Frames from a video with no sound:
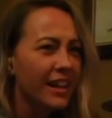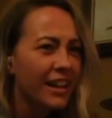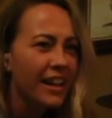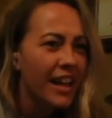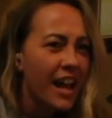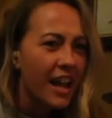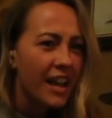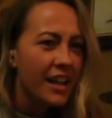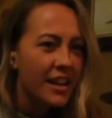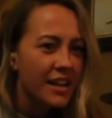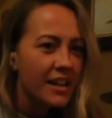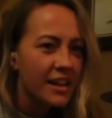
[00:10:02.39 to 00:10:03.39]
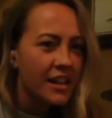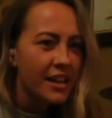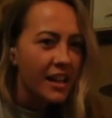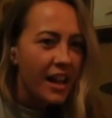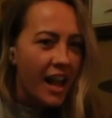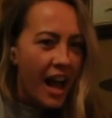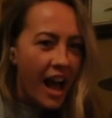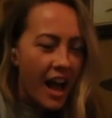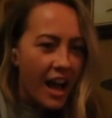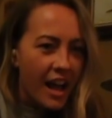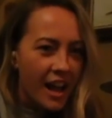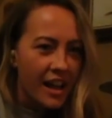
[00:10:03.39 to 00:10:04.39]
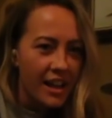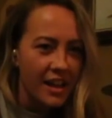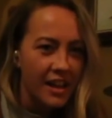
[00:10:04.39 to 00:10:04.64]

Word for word: I had a crush on Drew in high school.